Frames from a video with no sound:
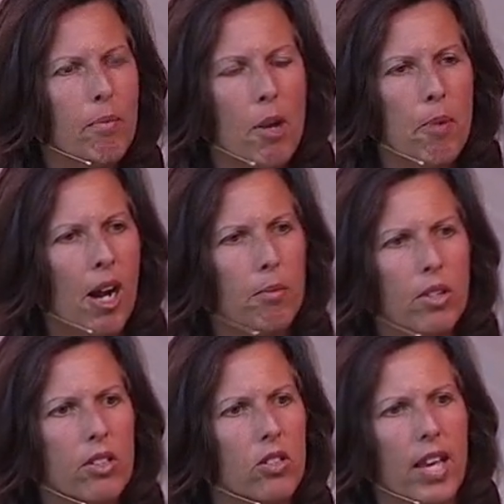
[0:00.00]
my mom
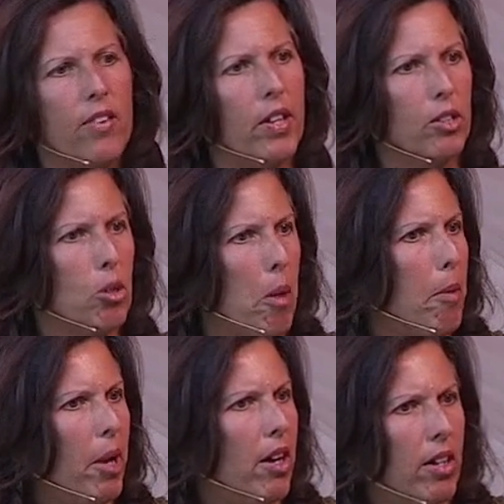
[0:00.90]
would say things
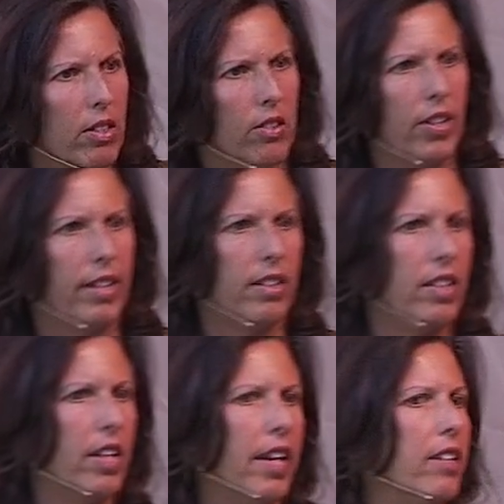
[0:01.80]
about my uncle that
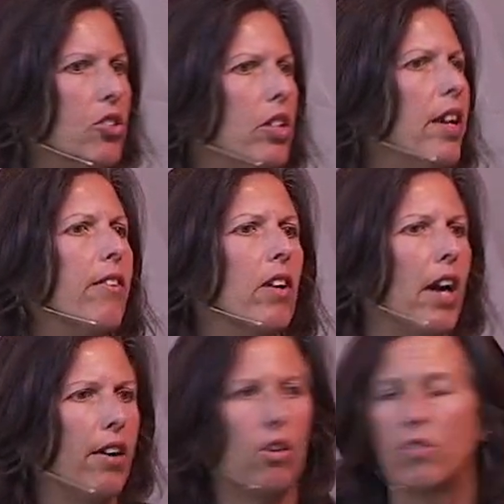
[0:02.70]
indicated she never
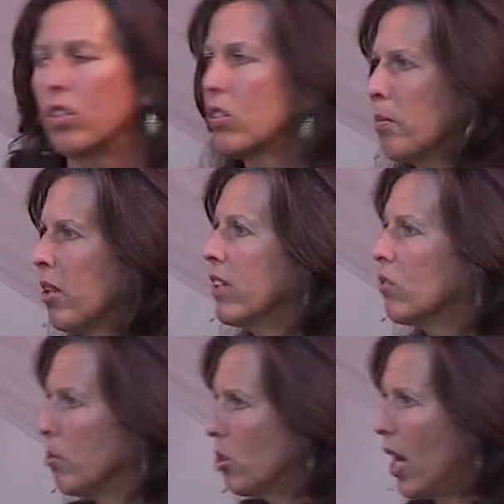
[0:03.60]
got over some things
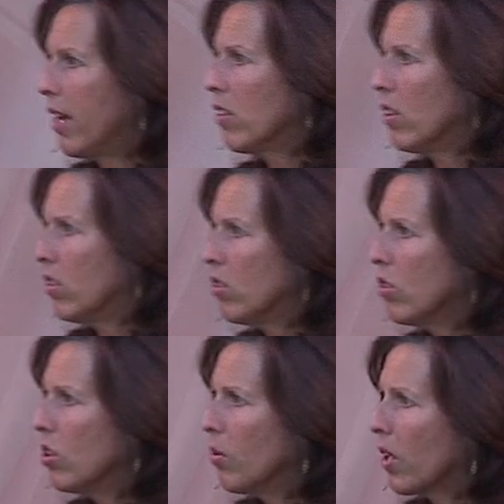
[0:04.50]
from childhood. So
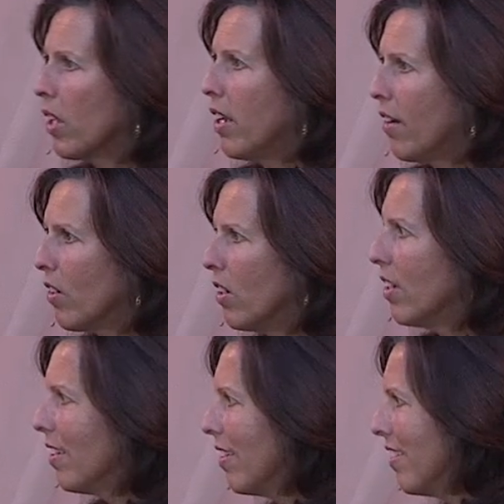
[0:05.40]
she really never
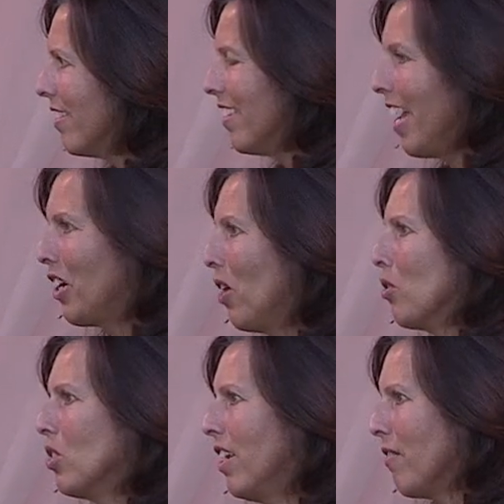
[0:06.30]
let go.
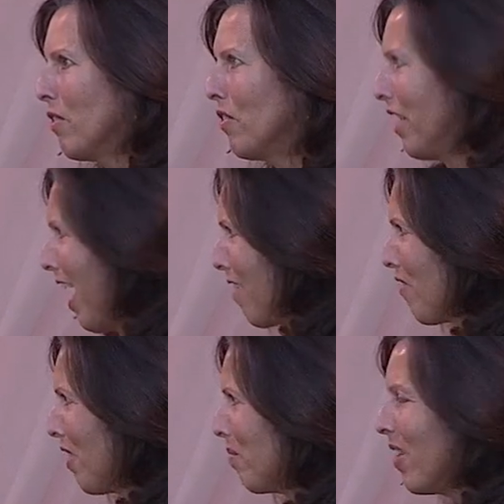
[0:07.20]
She never forgave
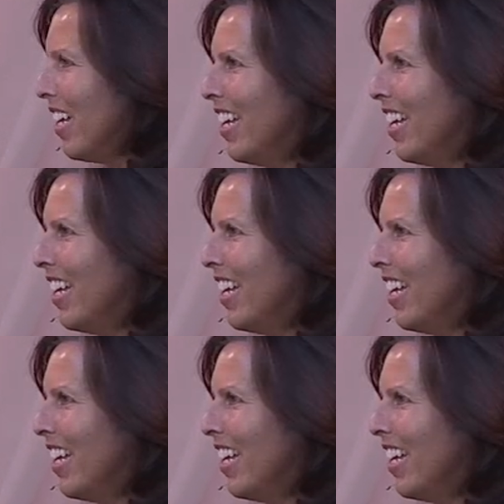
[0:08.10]
him